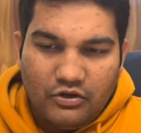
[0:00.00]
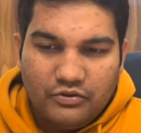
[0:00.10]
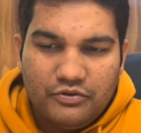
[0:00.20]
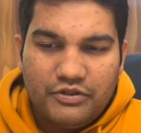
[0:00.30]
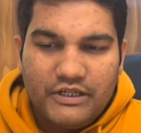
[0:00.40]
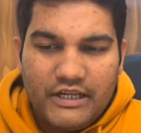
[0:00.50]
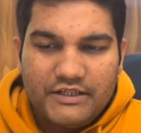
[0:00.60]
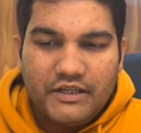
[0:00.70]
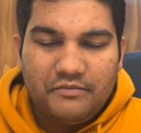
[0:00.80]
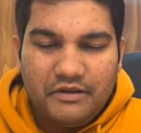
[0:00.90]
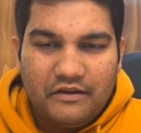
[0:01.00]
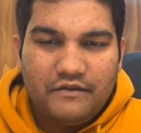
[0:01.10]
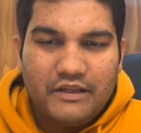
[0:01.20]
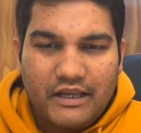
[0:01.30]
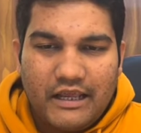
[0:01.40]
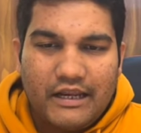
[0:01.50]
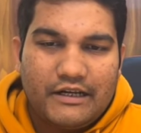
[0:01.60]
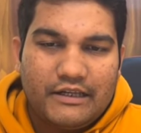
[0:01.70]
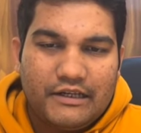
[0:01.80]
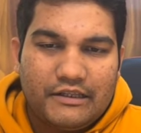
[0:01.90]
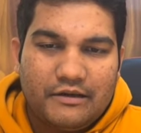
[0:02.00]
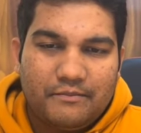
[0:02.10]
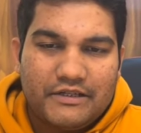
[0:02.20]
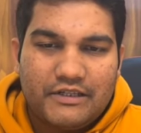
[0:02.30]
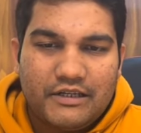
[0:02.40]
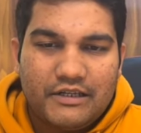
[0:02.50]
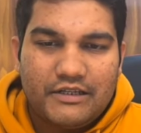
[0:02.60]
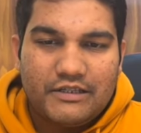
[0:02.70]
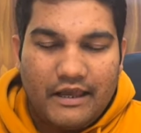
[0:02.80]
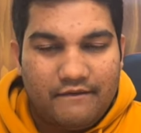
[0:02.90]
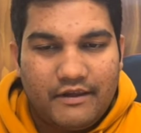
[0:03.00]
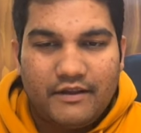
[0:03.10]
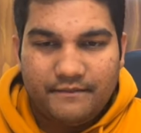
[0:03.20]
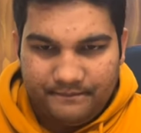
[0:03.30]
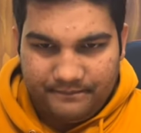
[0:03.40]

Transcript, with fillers: whose nature, behavior, character the person is having.